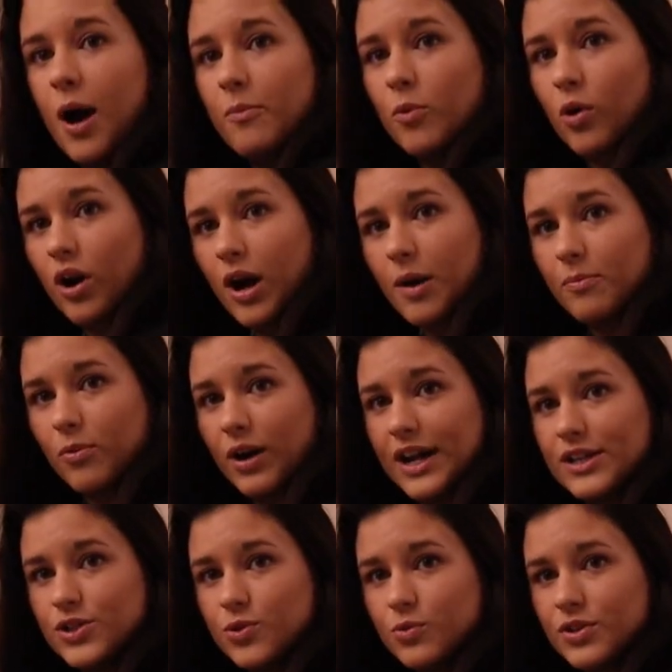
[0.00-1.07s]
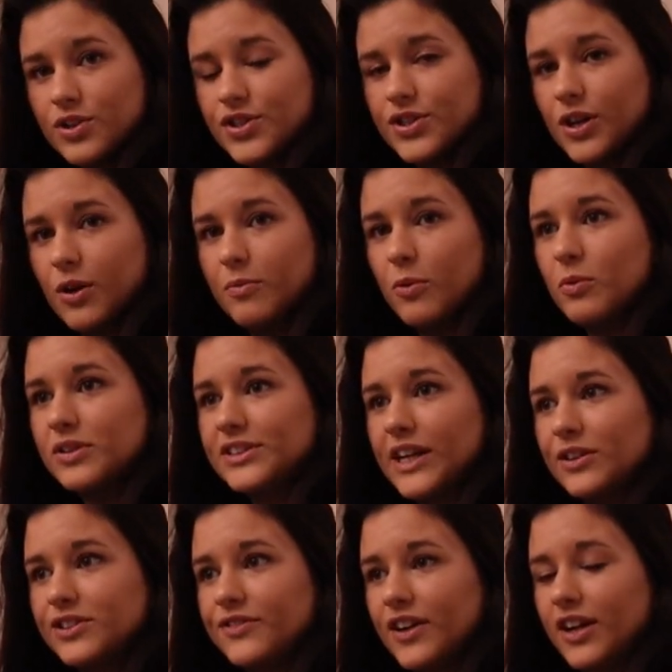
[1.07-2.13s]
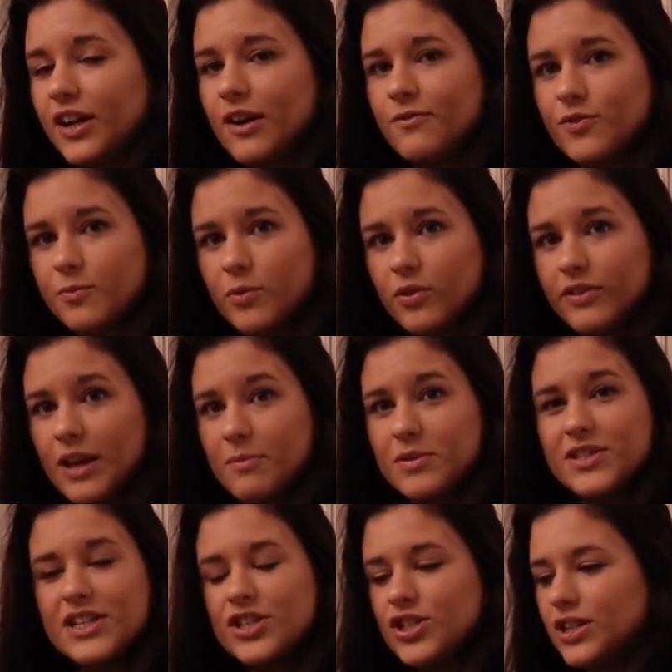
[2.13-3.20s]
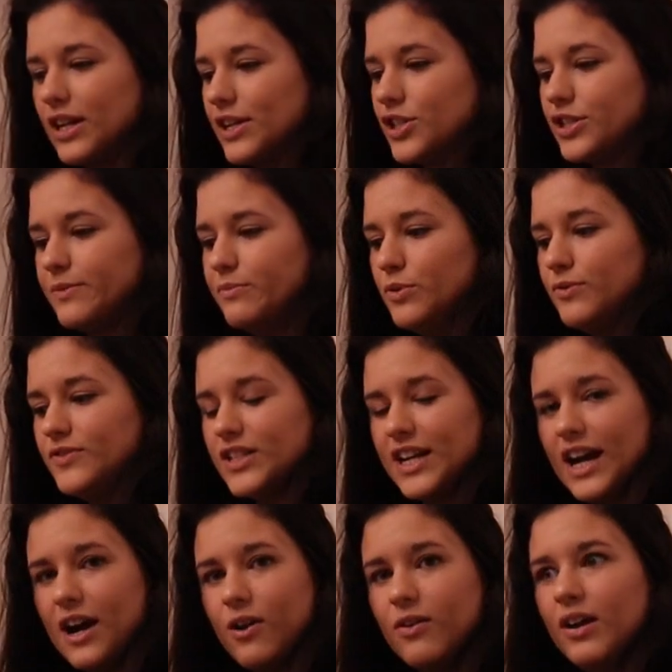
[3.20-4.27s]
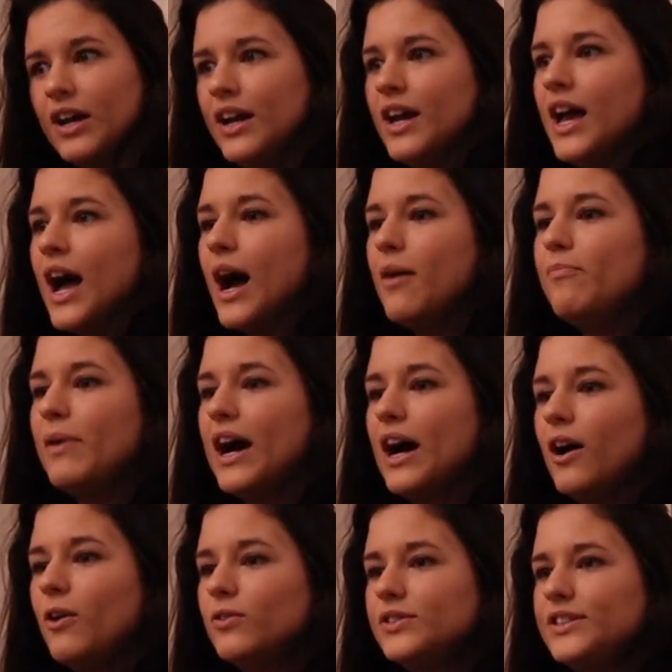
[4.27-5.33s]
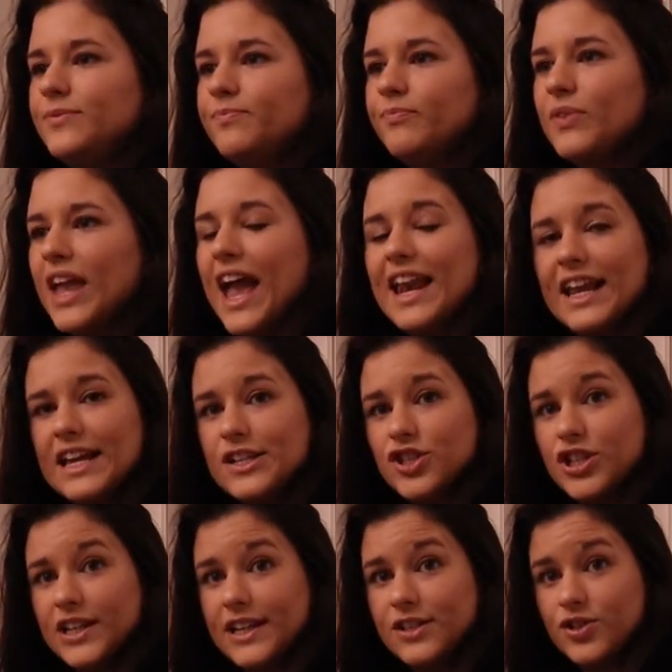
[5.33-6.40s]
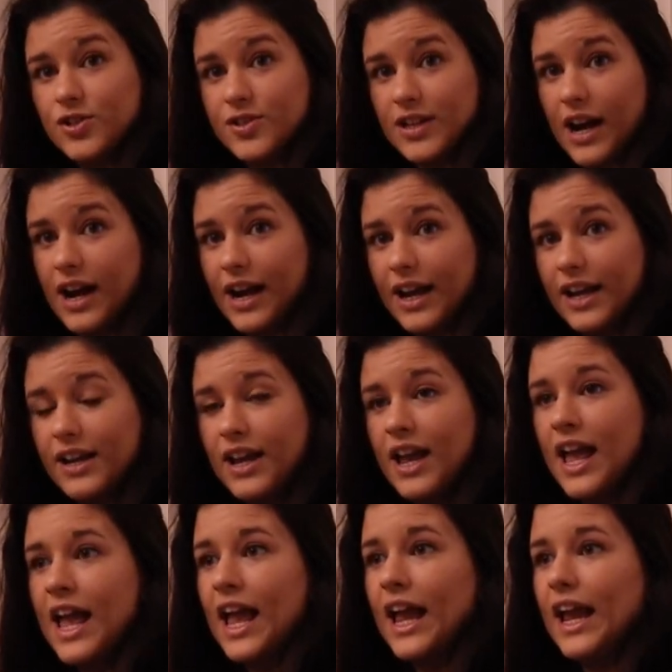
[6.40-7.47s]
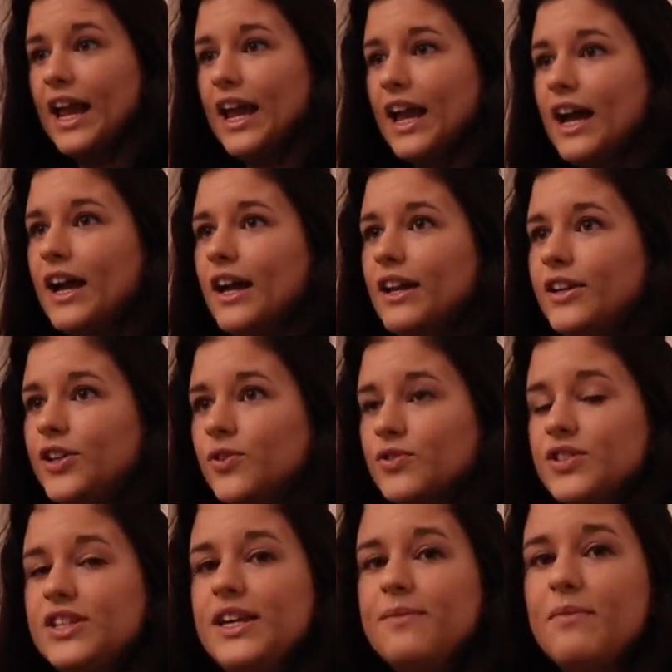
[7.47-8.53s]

a more upright torso. But once I was very comfortable in that position, I just moved it out about an inch each side, and you'll see